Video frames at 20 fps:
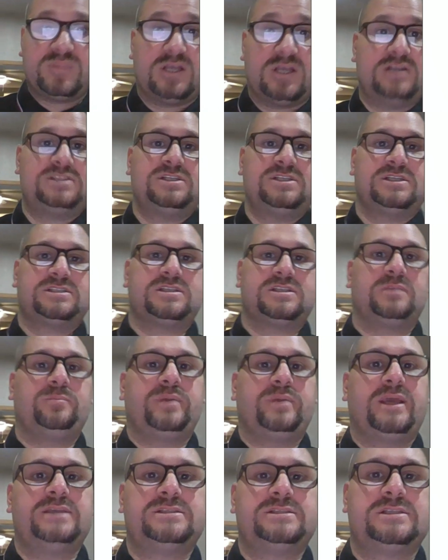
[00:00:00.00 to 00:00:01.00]
adjusted
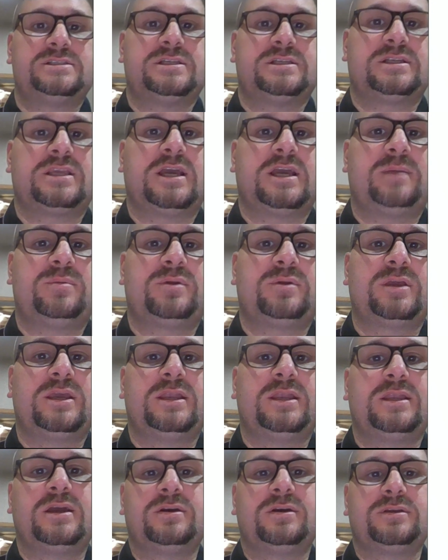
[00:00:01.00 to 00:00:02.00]
basis and capital
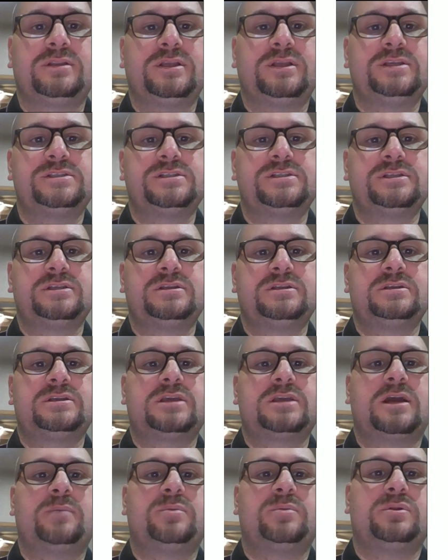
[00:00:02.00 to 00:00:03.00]
gain calculation,
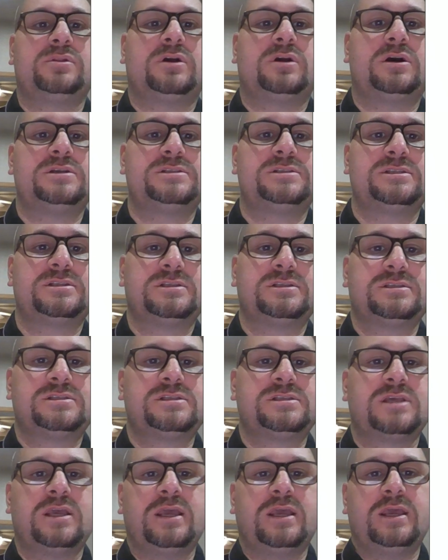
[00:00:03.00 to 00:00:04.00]
capital
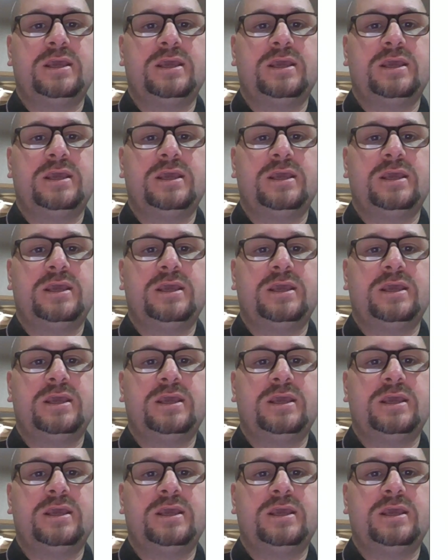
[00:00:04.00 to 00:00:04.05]
losses,